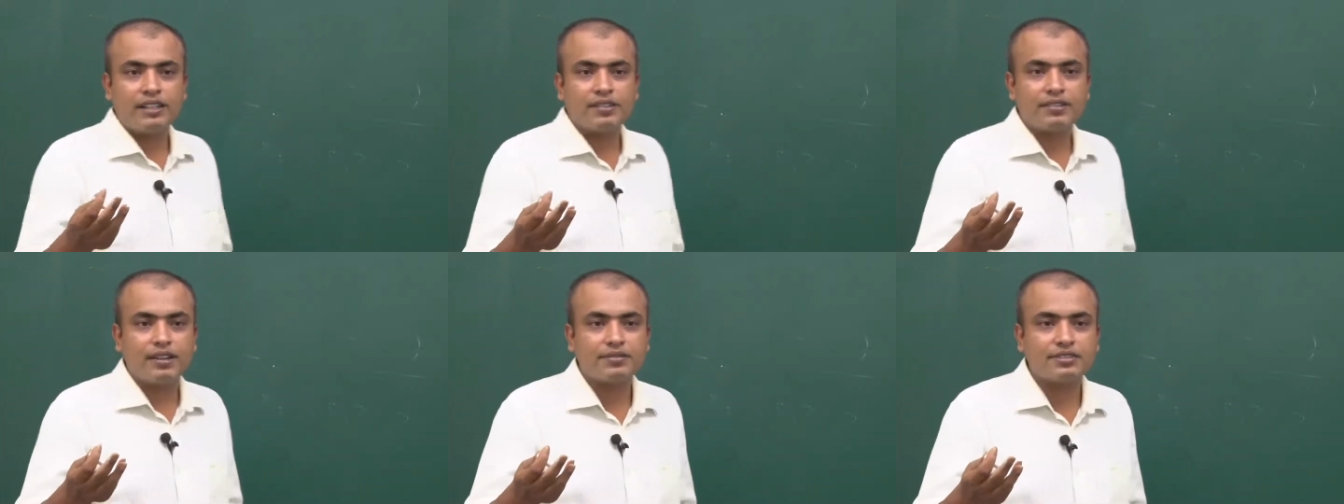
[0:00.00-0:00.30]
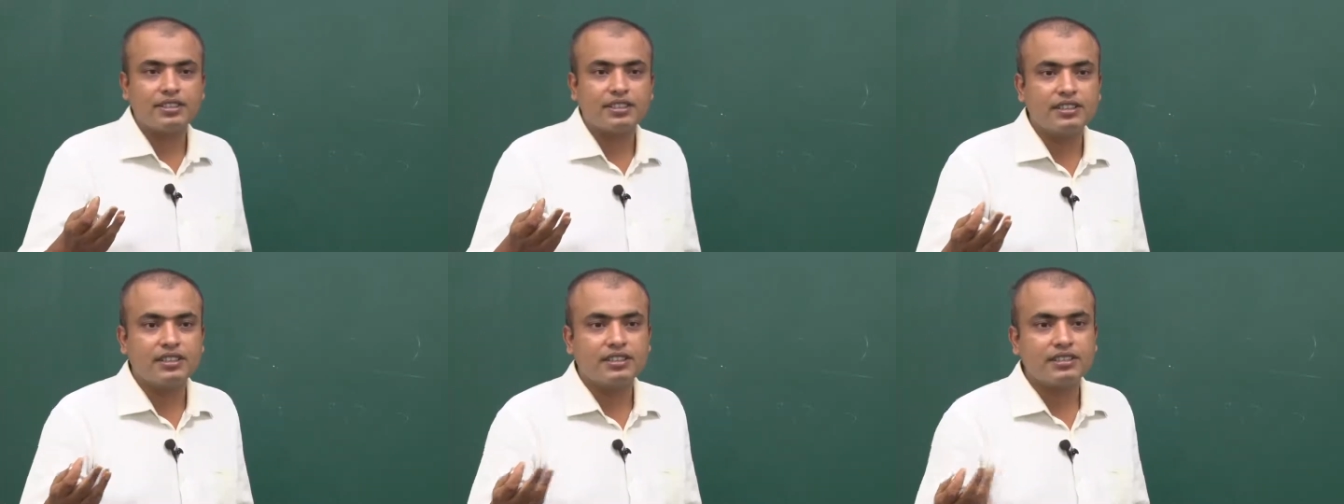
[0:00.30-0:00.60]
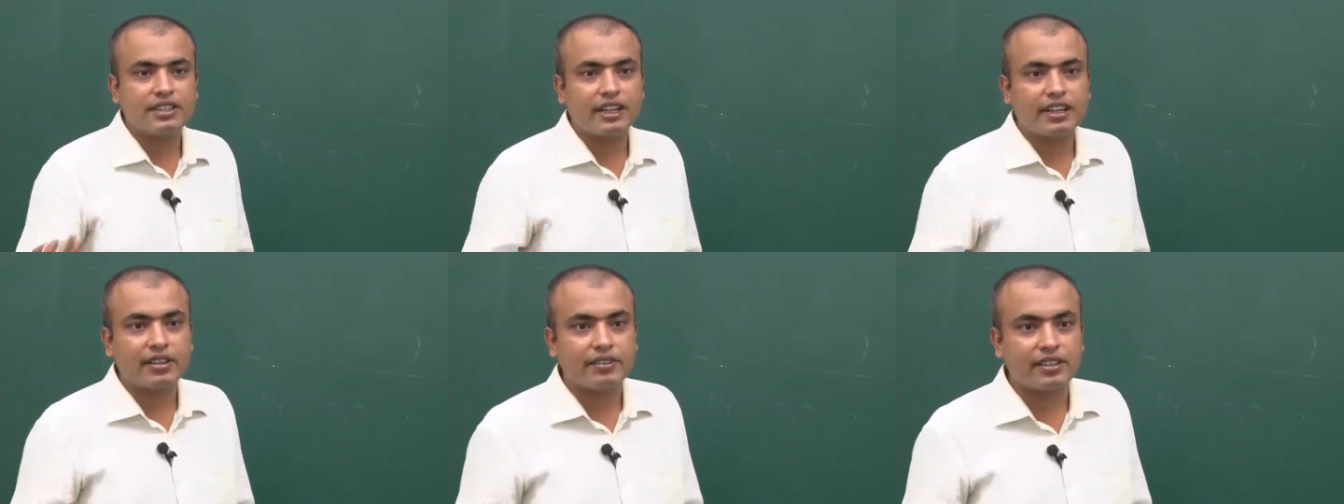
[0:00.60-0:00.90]
You have seen this
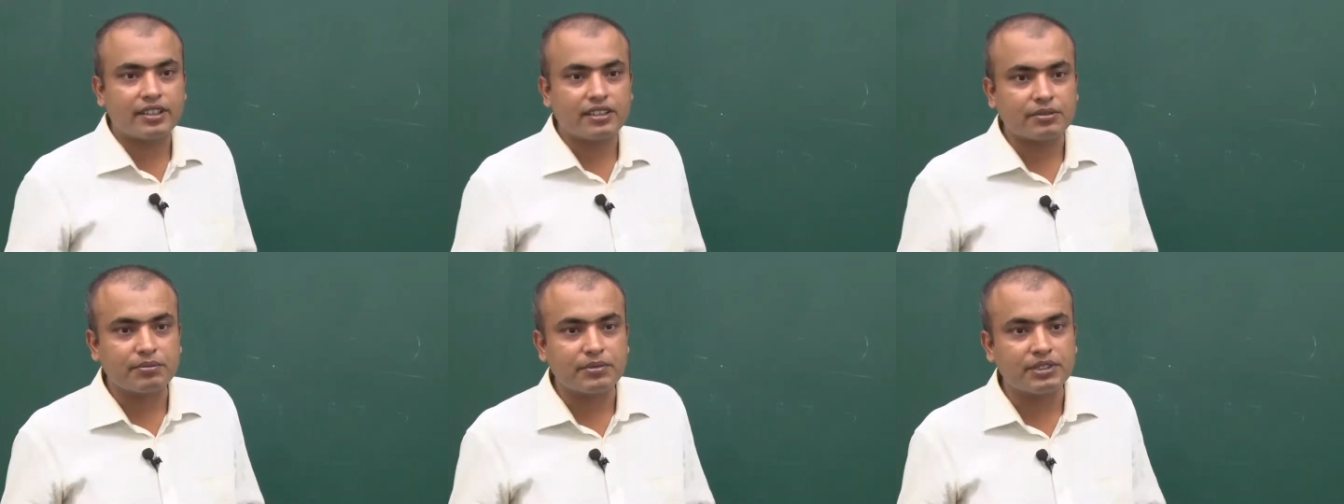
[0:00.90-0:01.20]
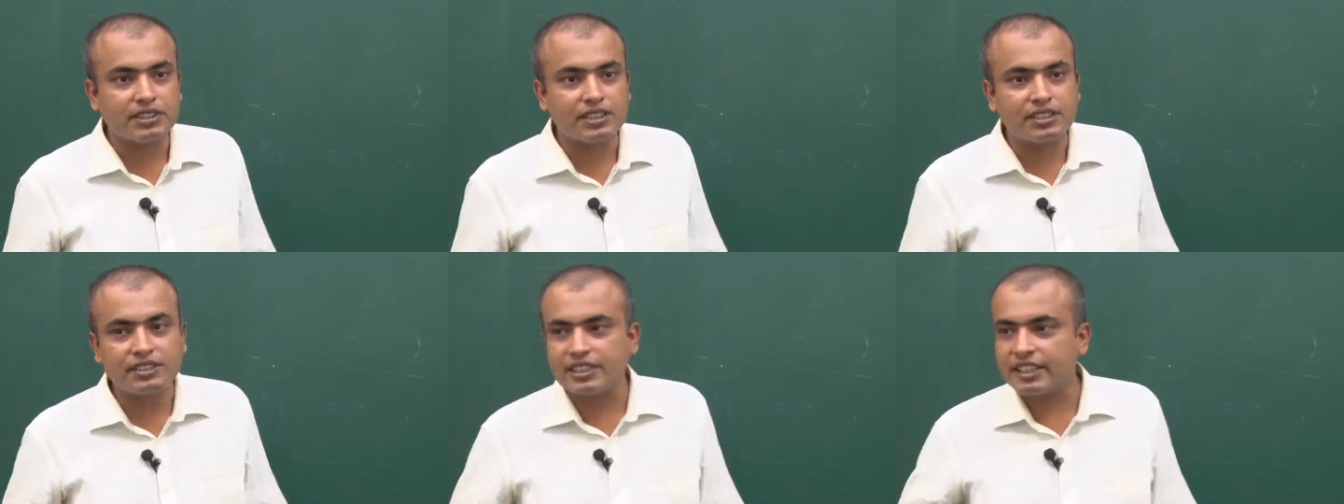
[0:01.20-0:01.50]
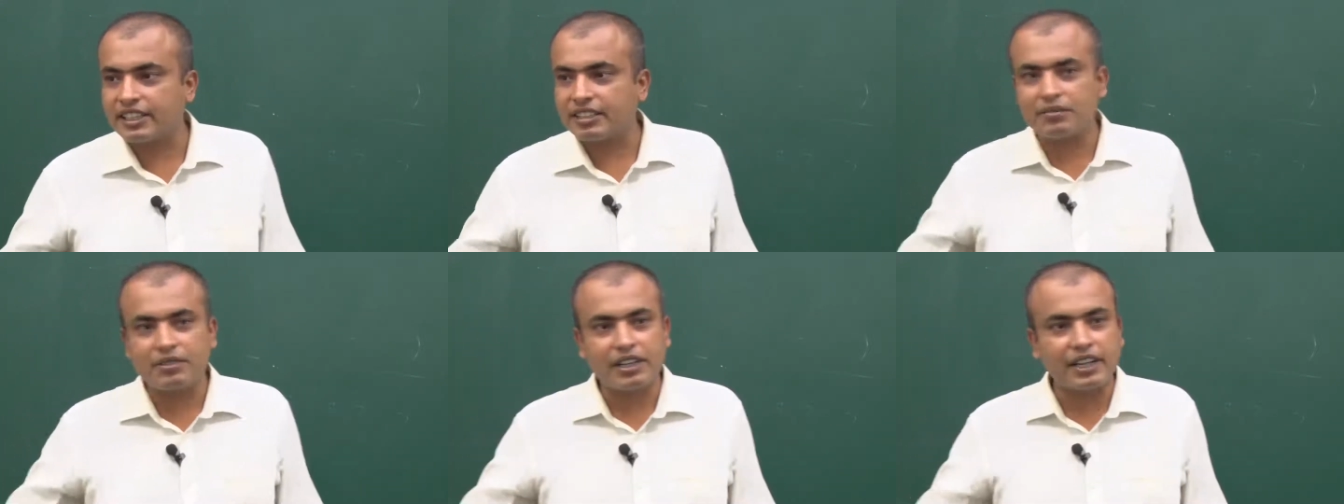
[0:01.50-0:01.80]
kind of errors, missing
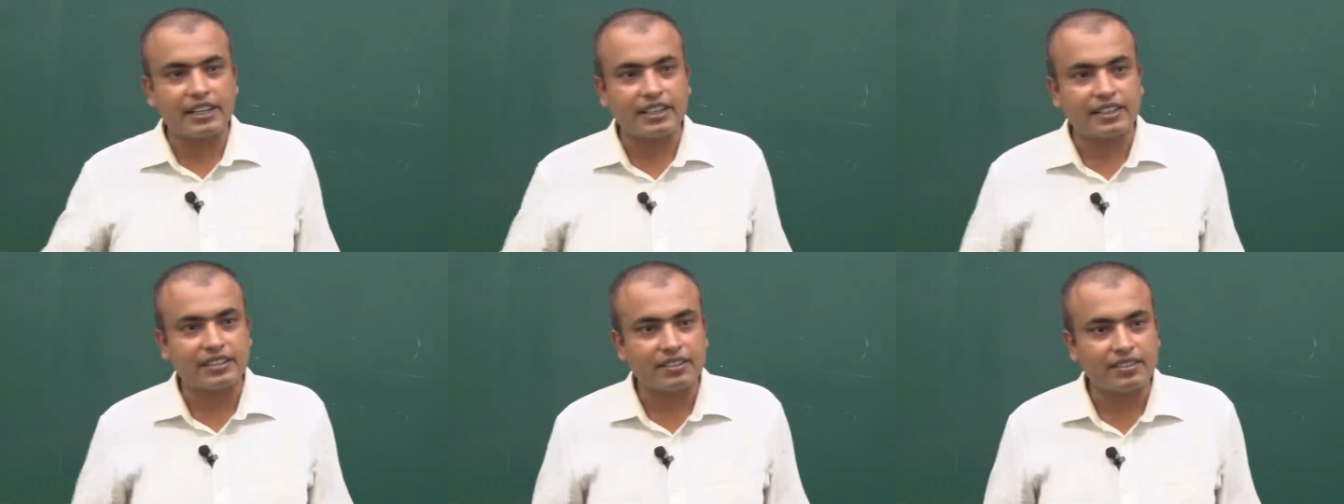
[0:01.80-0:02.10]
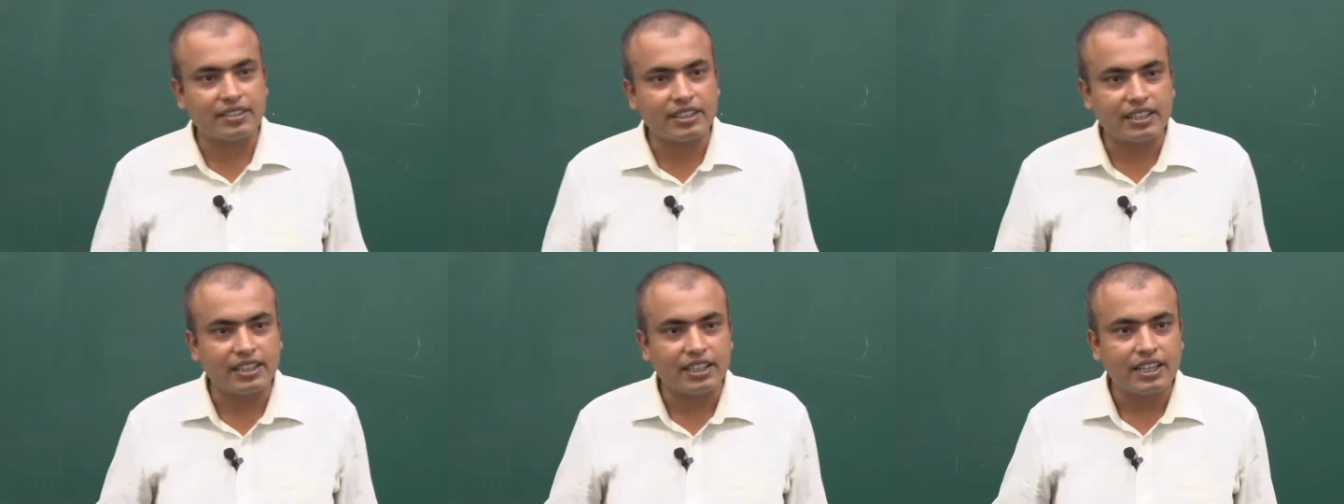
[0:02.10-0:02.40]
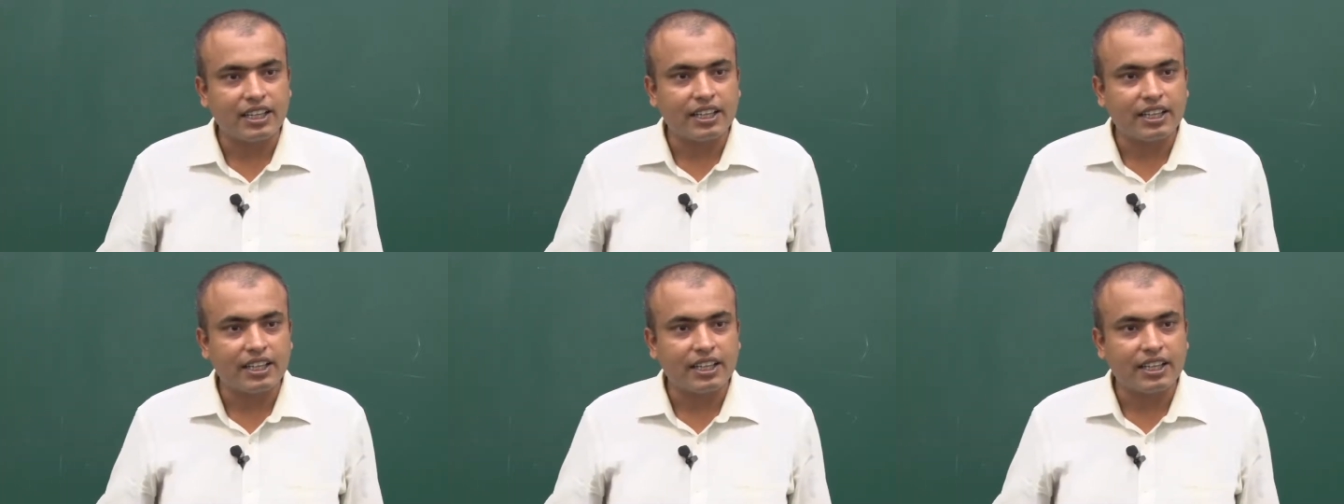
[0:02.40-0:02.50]
second bracket, okay,